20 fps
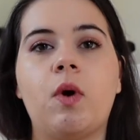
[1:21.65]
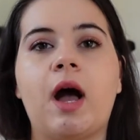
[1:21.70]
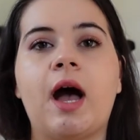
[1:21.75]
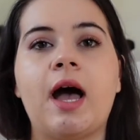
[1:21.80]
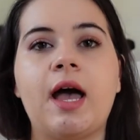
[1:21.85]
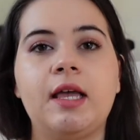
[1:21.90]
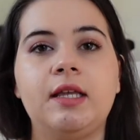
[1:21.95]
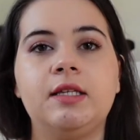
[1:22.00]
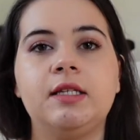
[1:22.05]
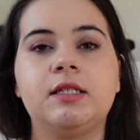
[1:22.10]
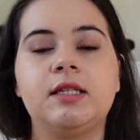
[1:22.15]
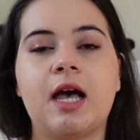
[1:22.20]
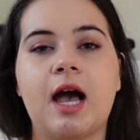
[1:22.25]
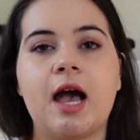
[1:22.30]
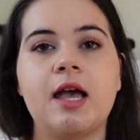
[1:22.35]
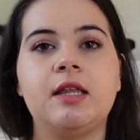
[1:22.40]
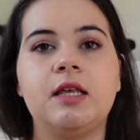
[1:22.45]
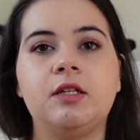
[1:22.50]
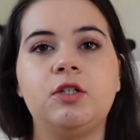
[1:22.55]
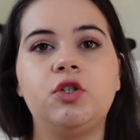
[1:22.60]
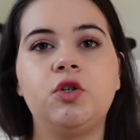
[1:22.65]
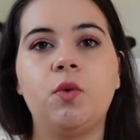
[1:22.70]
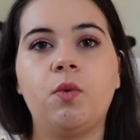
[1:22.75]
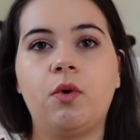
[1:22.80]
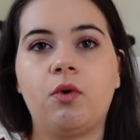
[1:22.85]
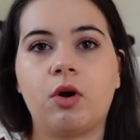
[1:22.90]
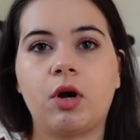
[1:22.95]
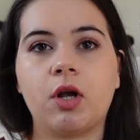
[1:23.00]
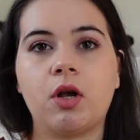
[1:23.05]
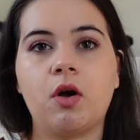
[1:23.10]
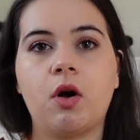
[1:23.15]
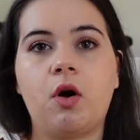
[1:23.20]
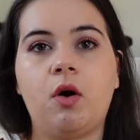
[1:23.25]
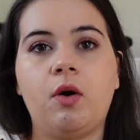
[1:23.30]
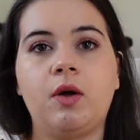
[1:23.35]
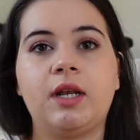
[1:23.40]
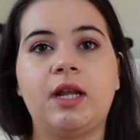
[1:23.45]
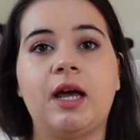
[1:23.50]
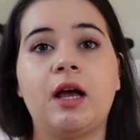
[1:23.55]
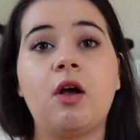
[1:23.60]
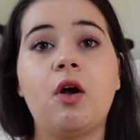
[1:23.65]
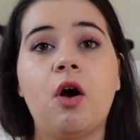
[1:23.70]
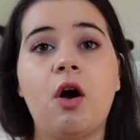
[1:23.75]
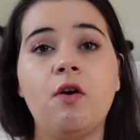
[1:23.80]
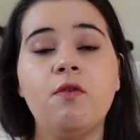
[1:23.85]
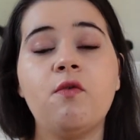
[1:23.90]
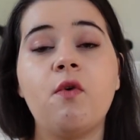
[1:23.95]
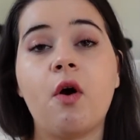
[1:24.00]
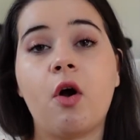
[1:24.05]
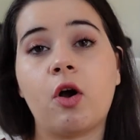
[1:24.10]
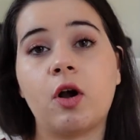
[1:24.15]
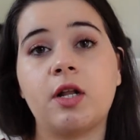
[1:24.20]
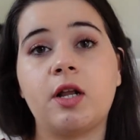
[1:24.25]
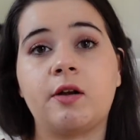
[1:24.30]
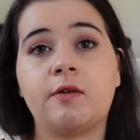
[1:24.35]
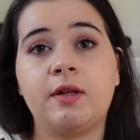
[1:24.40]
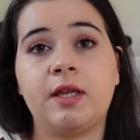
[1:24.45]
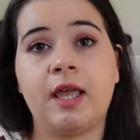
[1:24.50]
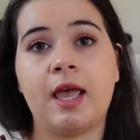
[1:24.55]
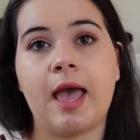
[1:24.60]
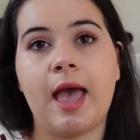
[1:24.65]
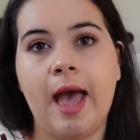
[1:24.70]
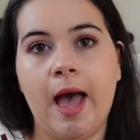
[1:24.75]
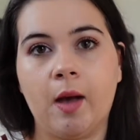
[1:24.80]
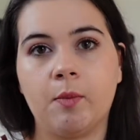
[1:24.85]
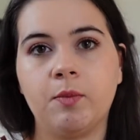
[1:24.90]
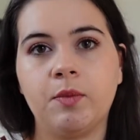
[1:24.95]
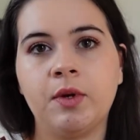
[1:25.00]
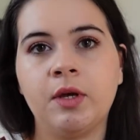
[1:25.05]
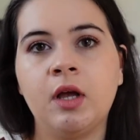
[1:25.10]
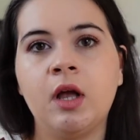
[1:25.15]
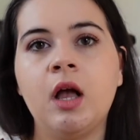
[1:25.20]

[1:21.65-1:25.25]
I decided to work on a coffee ordering app.